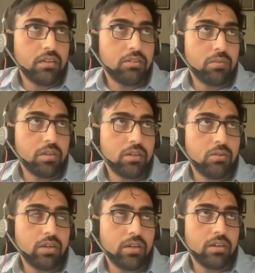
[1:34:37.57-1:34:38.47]
It's Monday
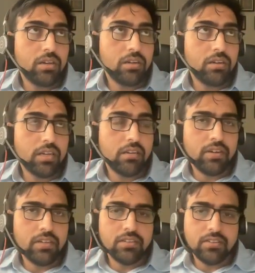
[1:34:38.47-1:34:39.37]
today, right? Till
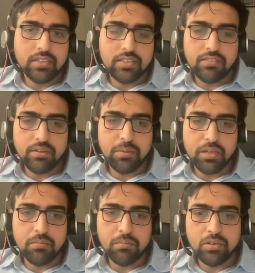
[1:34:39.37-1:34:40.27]
Wednesday
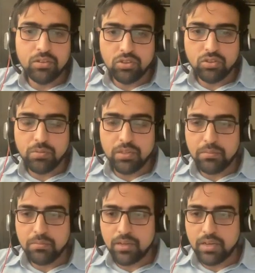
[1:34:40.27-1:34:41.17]
7 p.m. You should
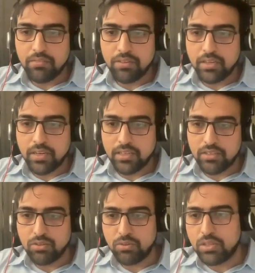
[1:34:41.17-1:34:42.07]
be having
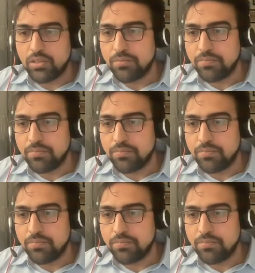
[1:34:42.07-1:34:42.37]
access to it.